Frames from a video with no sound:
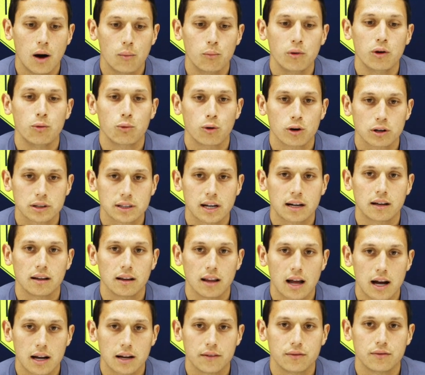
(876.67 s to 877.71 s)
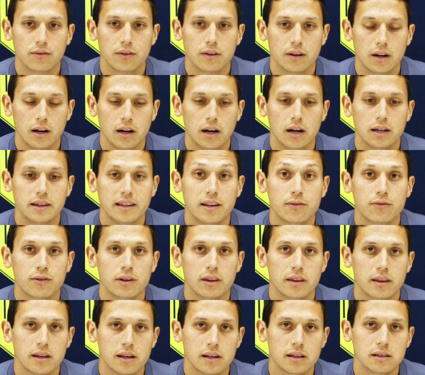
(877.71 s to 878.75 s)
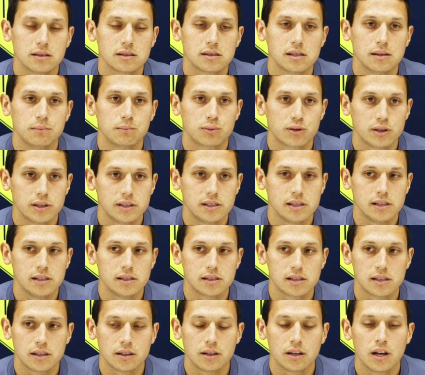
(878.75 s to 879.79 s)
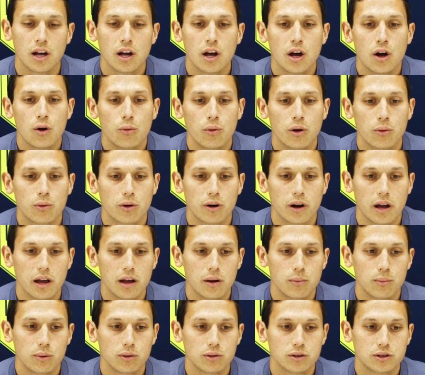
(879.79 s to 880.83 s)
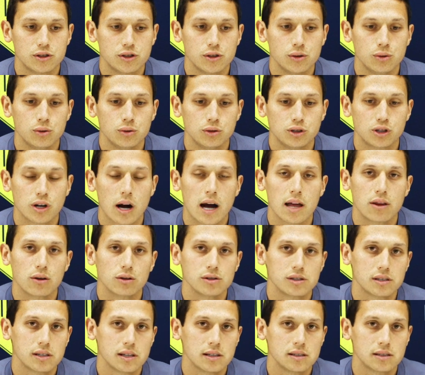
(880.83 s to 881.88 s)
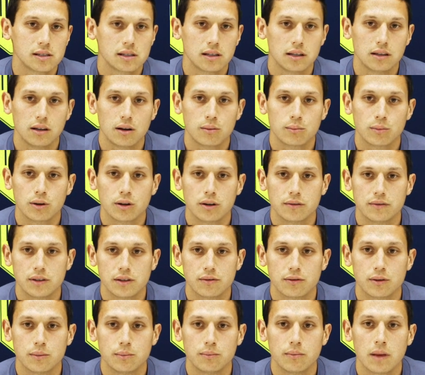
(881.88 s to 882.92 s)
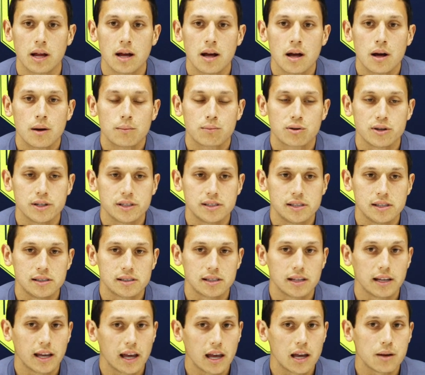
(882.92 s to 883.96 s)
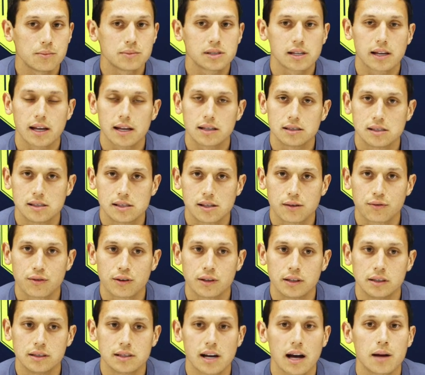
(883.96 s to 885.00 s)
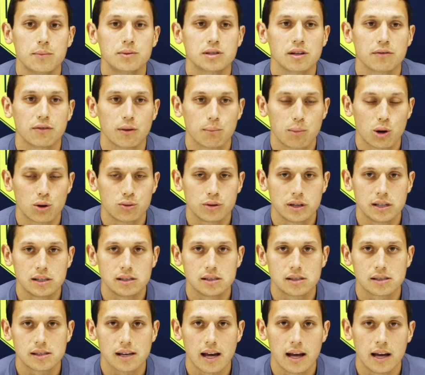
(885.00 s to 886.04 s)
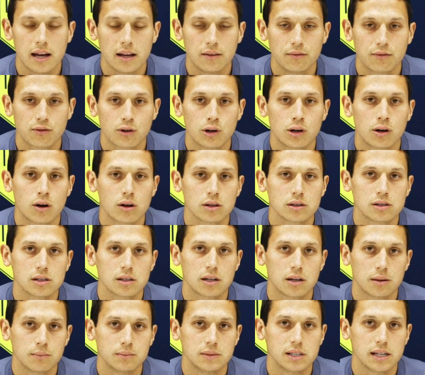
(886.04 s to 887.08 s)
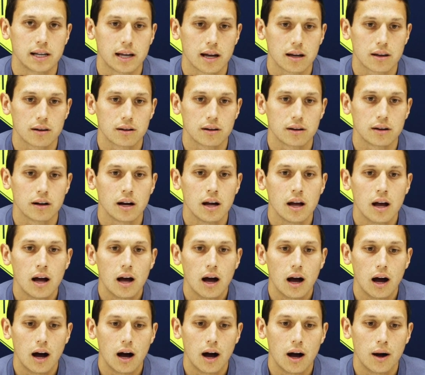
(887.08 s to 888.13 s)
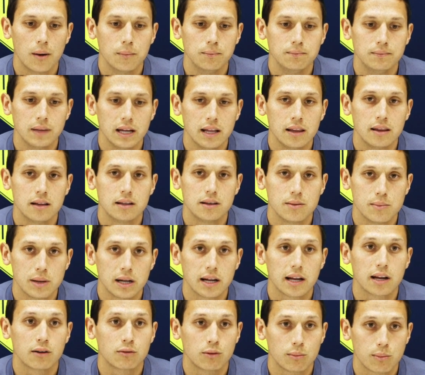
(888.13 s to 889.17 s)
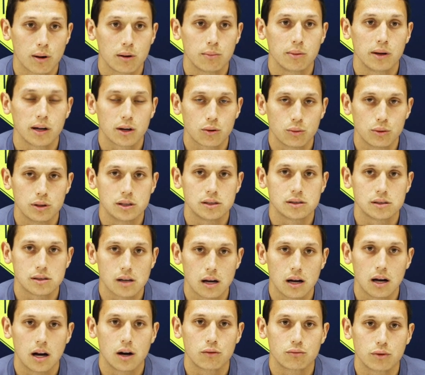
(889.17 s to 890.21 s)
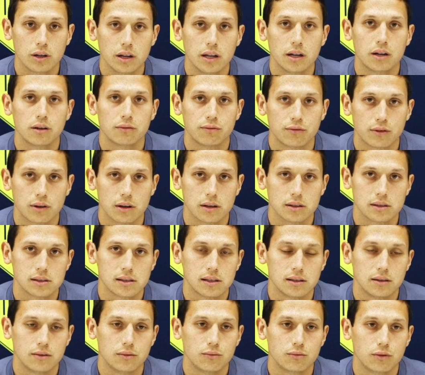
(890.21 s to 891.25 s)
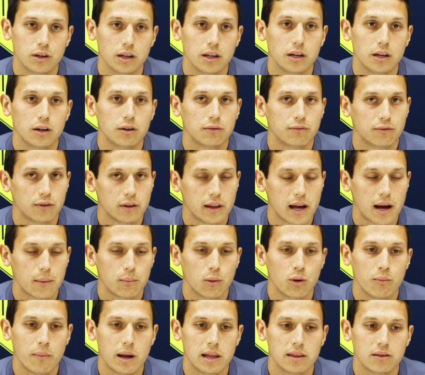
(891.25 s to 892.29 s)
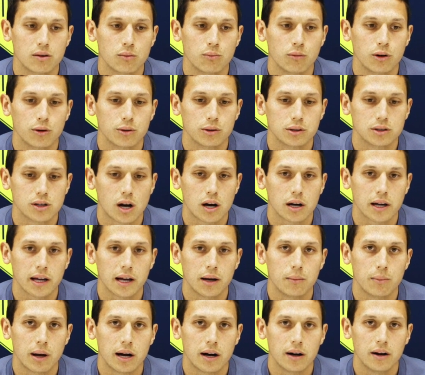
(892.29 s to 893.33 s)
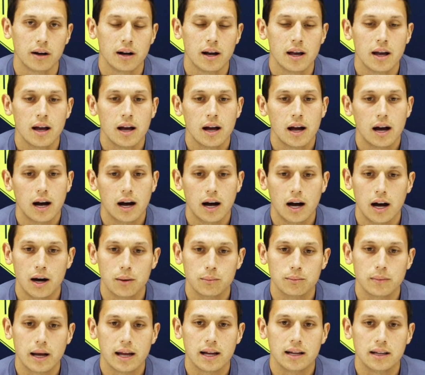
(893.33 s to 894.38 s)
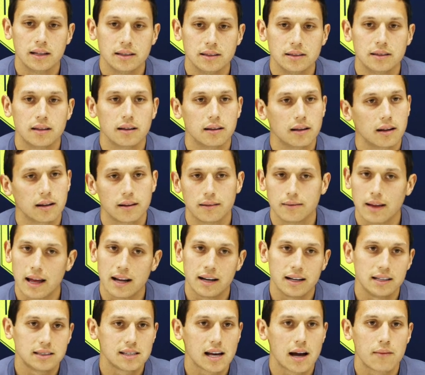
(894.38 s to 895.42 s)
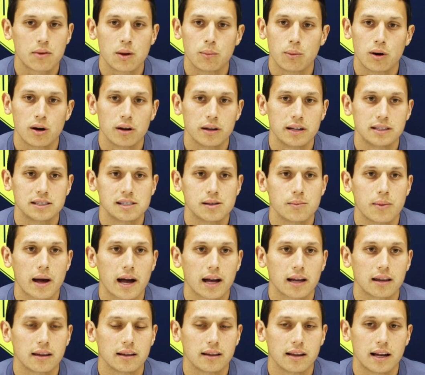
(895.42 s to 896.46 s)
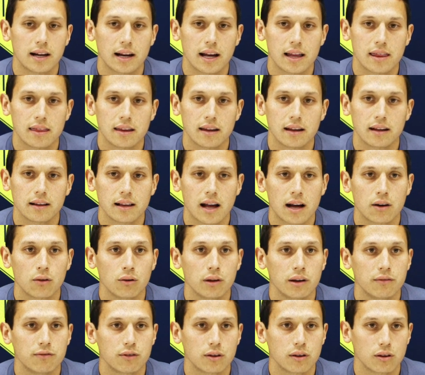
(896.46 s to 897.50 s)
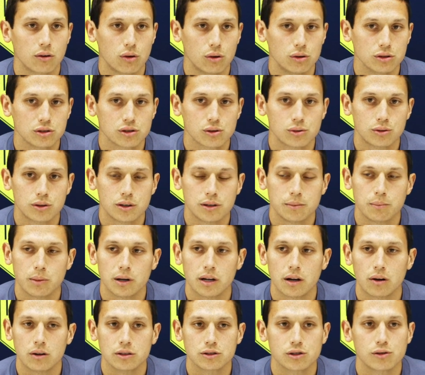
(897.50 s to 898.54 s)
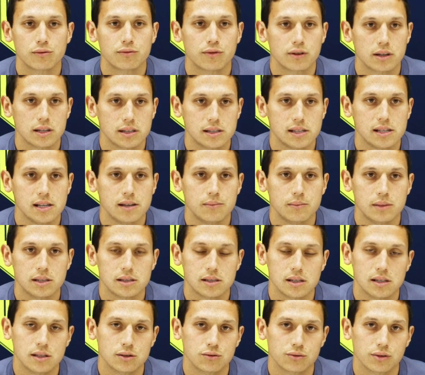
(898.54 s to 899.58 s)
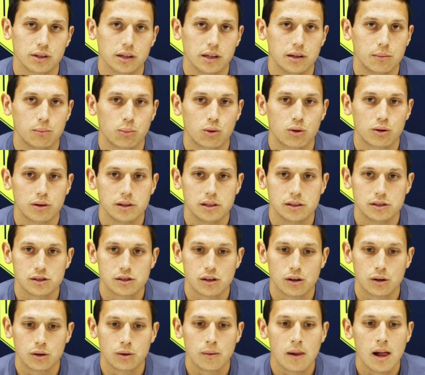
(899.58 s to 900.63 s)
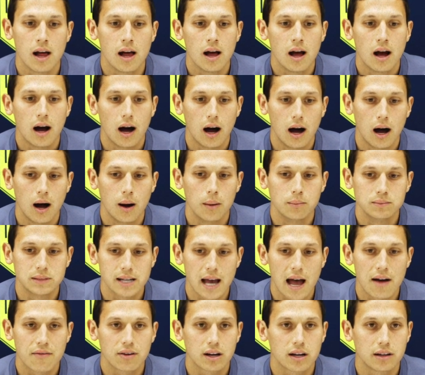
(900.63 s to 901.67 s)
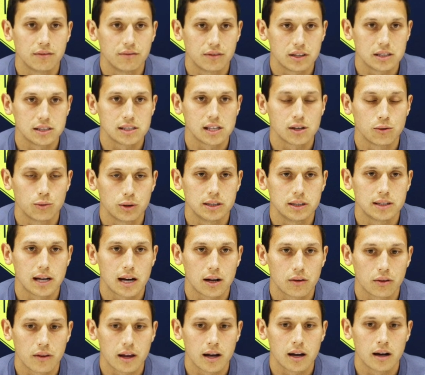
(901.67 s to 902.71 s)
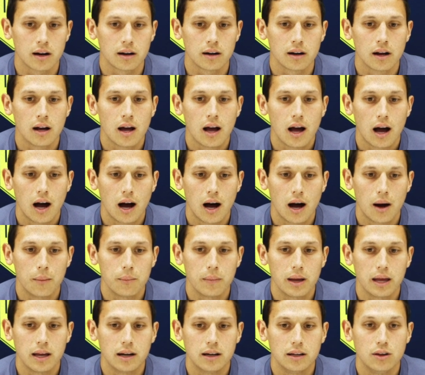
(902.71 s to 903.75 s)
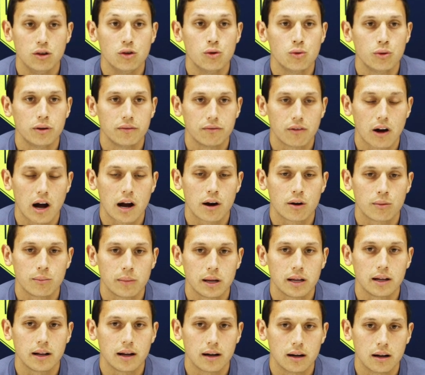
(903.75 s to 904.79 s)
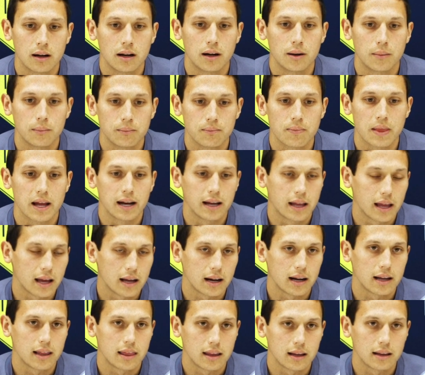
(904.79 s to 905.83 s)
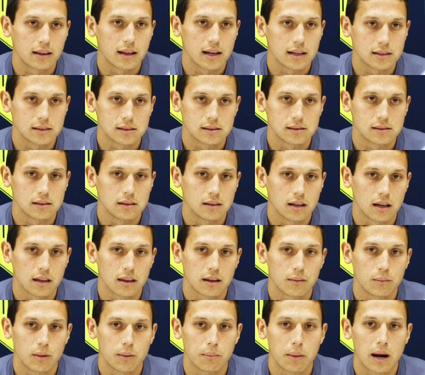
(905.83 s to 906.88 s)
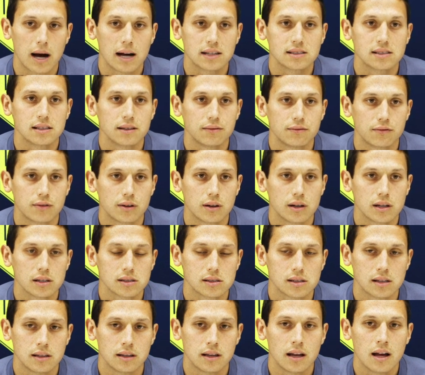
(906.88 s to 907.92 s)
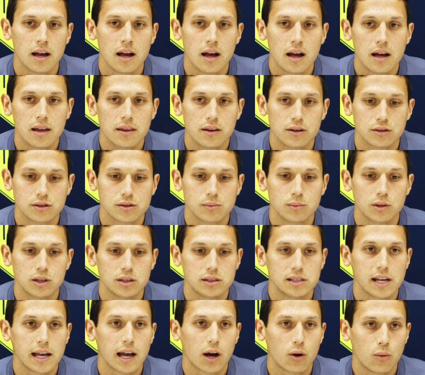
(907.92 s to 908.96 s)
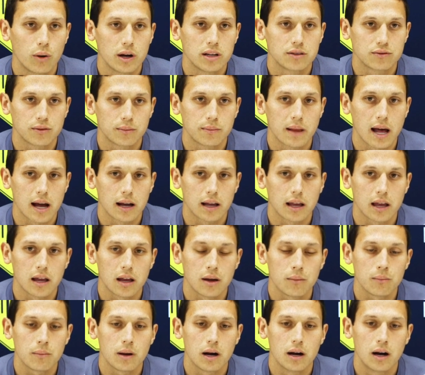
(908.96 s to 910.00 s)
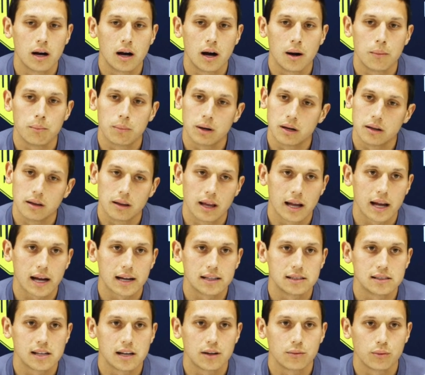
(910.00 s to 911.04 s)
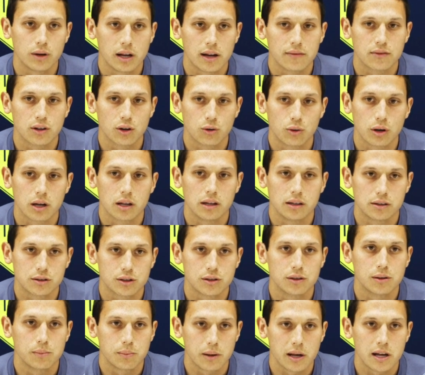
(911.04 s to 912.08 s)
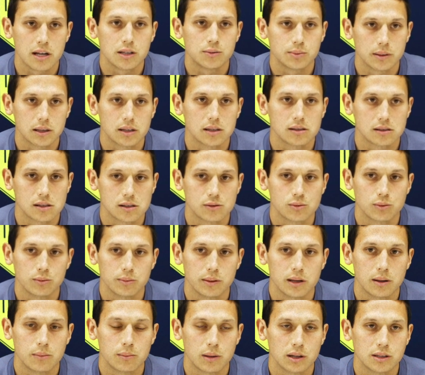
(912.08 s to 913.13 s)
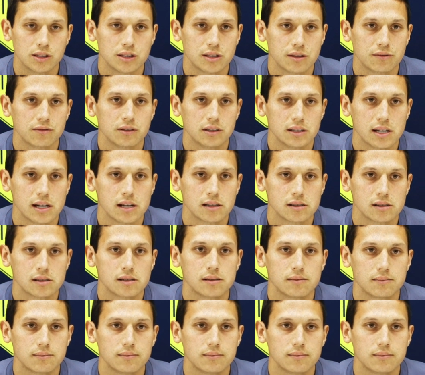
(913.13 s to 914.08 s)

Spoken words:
we worked on a lot of different things in preseason. We were able to try those things in a number of different preseason games against different types of opponents. And for it all to come together in the Dominican Republic was really good for us and really good for that momentum we were talking about. And anytime the ball ball hits the back of the net, I think not only for the goal scorer but also for the team is really important. So to have a convincing down there in a new environment, again, I think that's nothing but positive for us. And there's some good takeaways from that game. But like I said, we have to quickly turn the page because this will be a much different test.